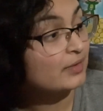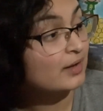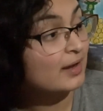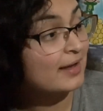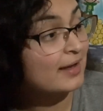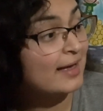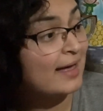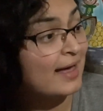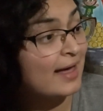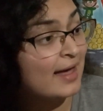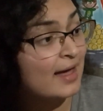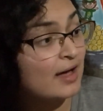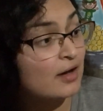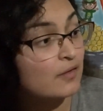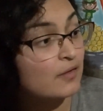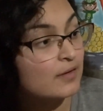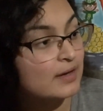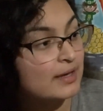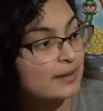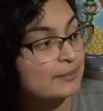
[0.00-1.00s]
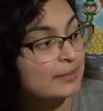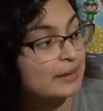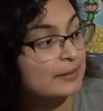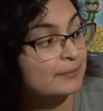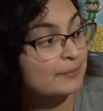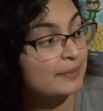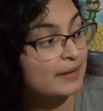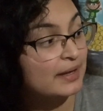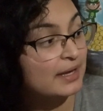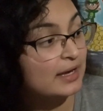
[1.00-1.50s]
Hail can be
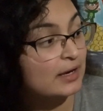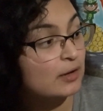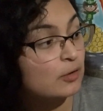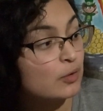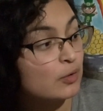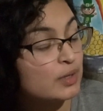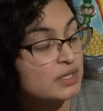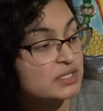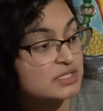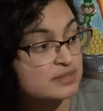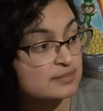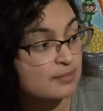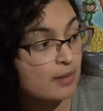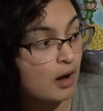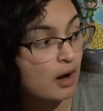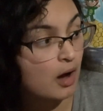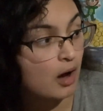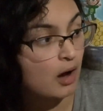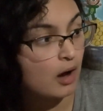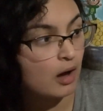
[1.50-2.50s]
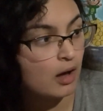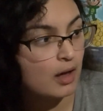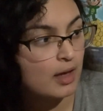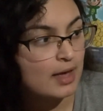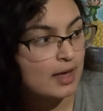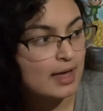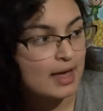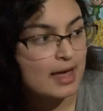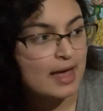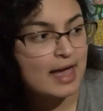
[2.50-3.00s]
big or small.
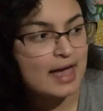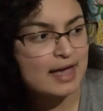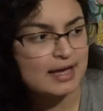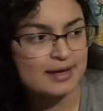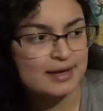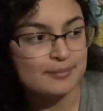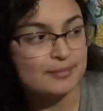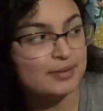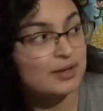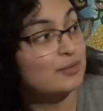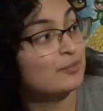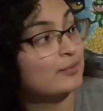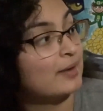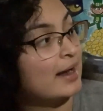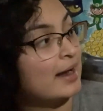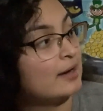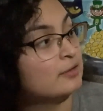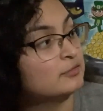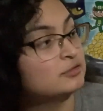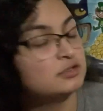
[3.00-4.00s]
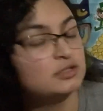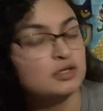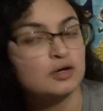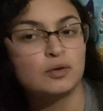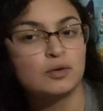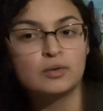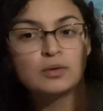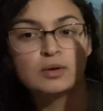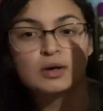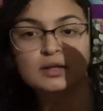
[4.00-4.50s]
It can be round
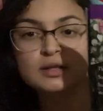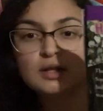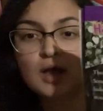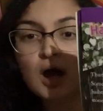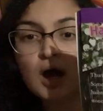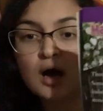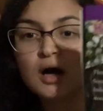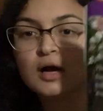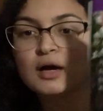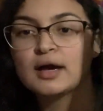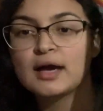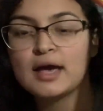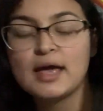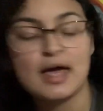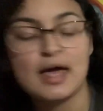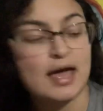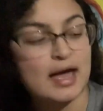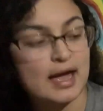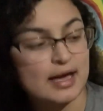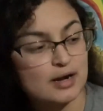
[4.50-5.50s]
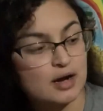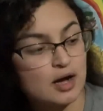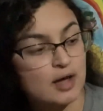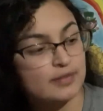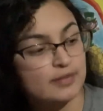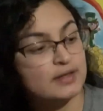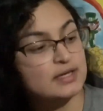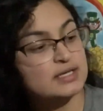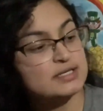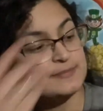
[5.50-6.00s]
or long. And
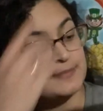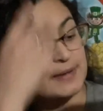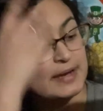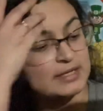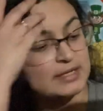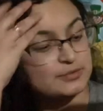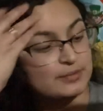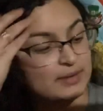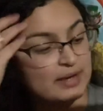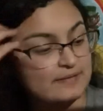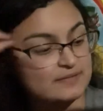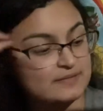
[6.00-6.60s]
on this page, we have